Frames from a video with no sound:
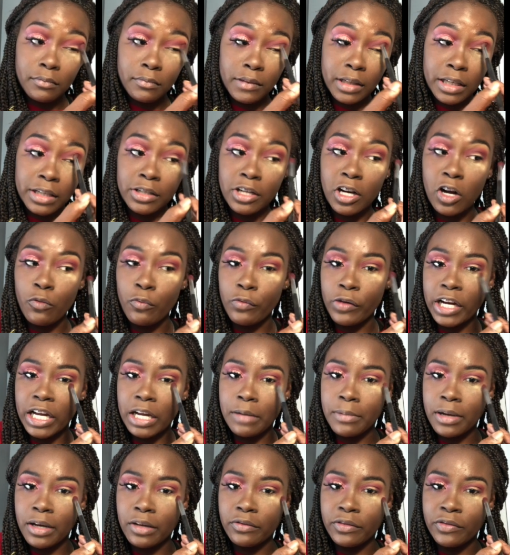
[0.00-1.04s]
And don't worry
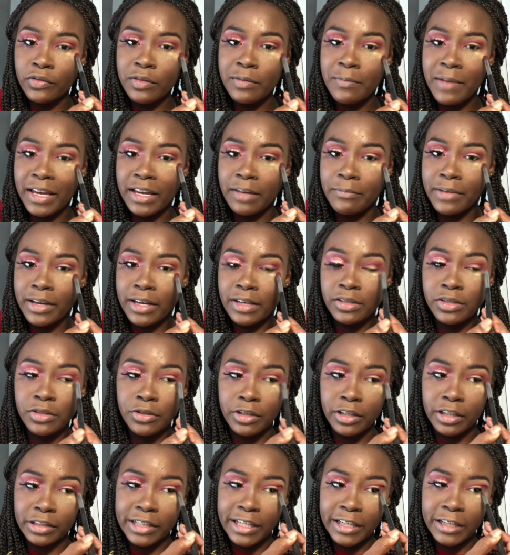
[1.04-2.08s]
about, if you make a mess, you
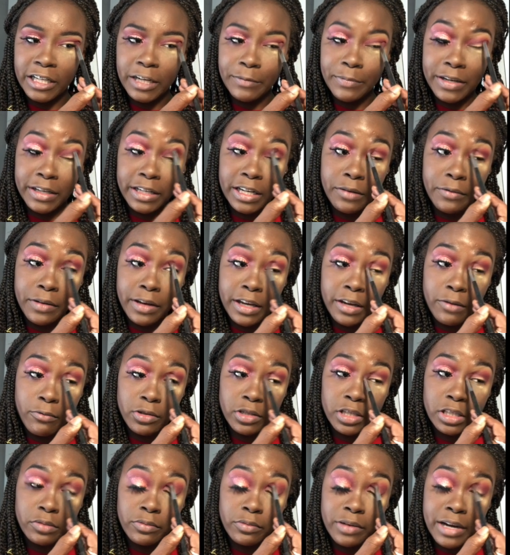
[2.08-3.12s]
can clean it up anyway, which
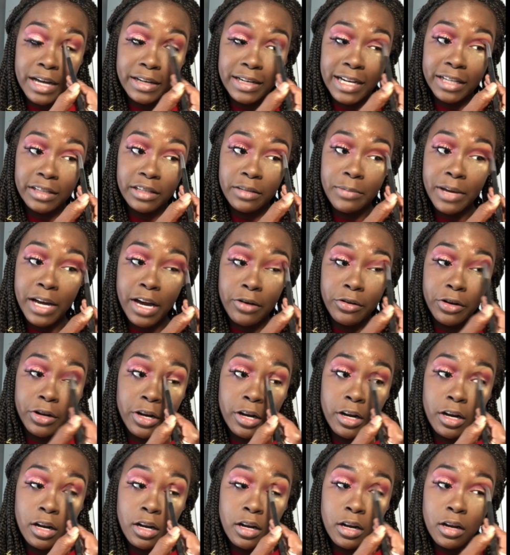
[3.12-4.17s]
is why I like the powder.
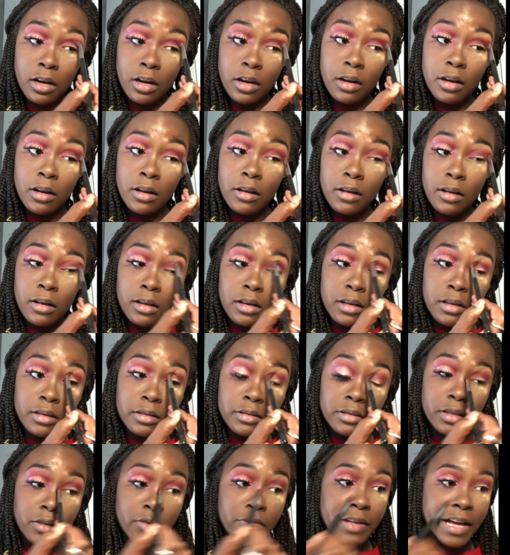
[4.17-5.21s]

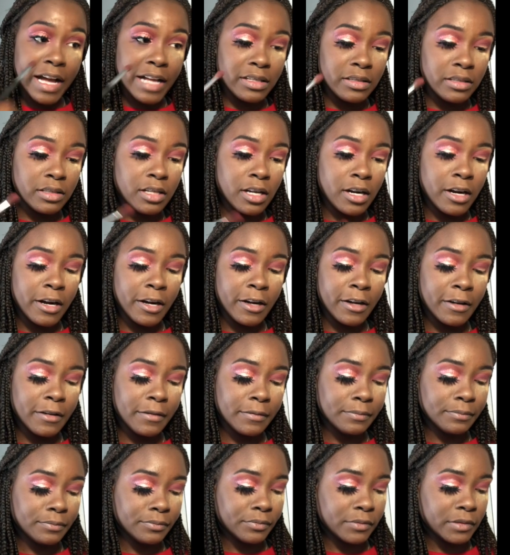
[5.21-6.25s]
So that's dark.
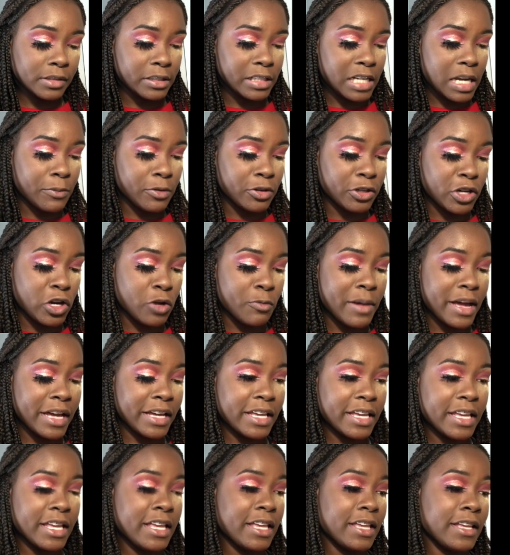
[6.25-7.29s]
So now I'm going to go back
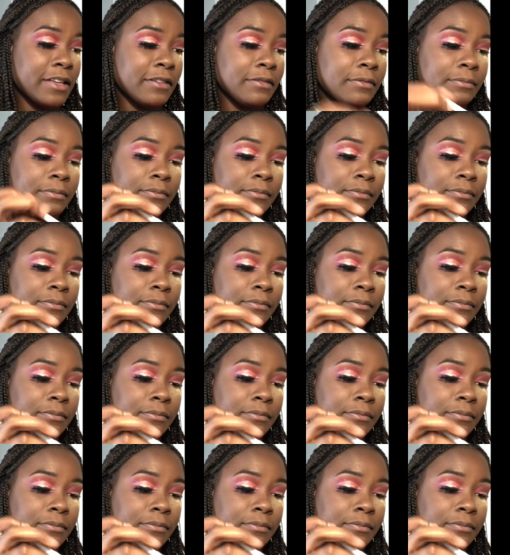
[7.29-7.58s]
in,